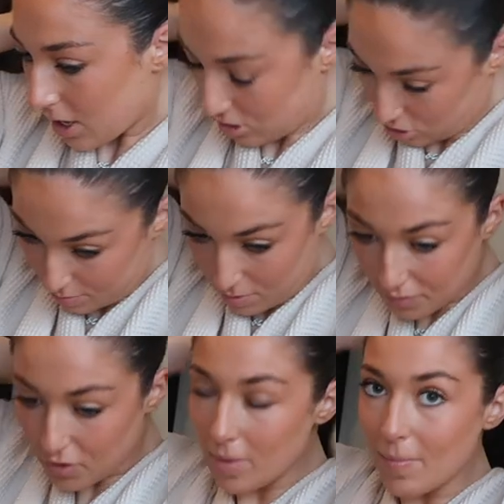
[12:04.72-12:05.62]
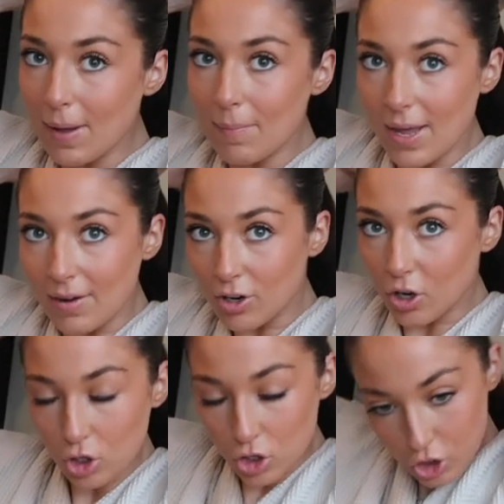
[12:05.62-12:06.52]
Tomorrow me and Mia are
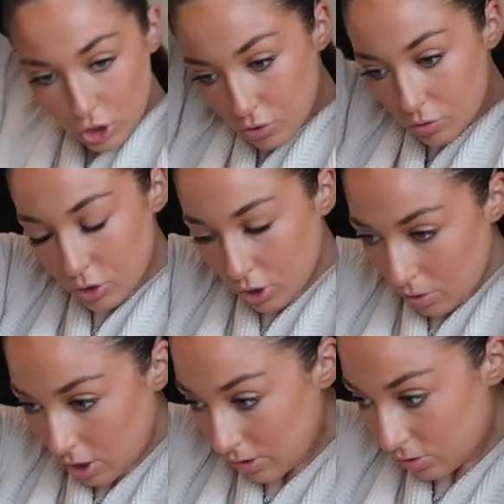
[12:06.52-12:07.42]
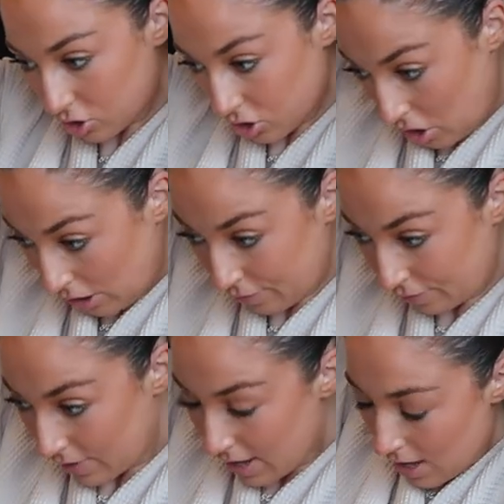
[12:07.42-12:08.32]
gonna do some Uglow
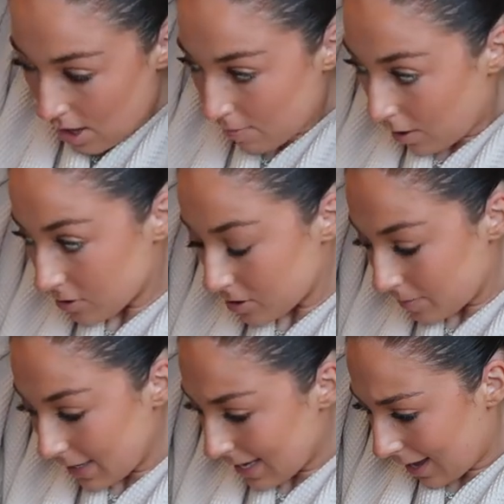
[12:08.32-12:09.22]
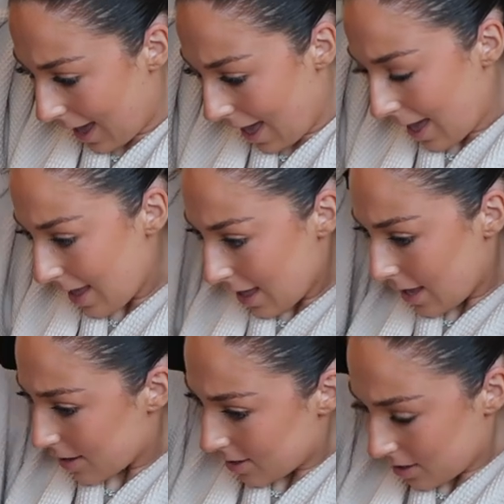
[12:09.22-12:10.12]
stuff, possibly get
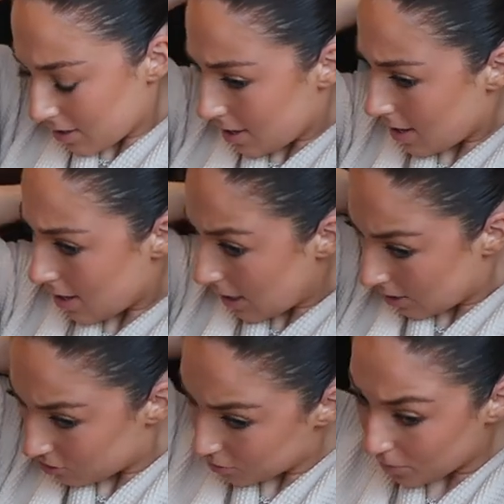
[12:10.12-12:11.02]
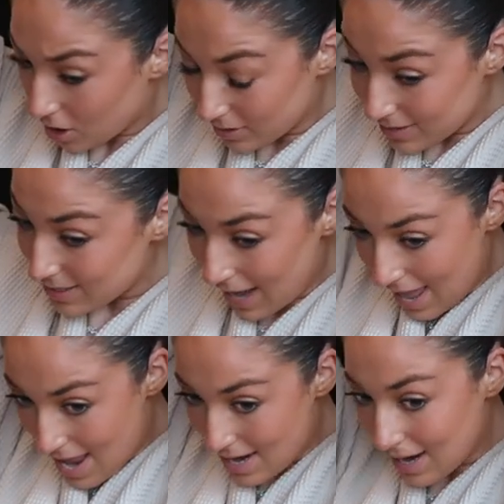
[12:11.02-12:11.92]
some
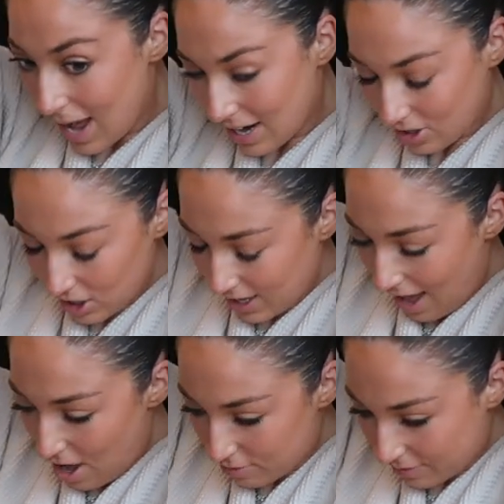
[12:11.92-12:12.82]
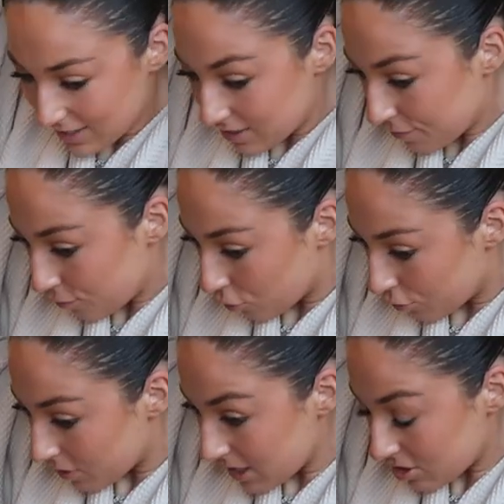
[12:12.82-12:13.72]
content and like get her ready for
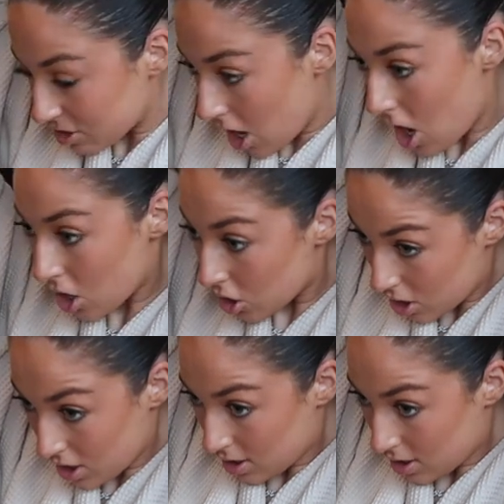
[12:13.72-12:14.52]
the restock.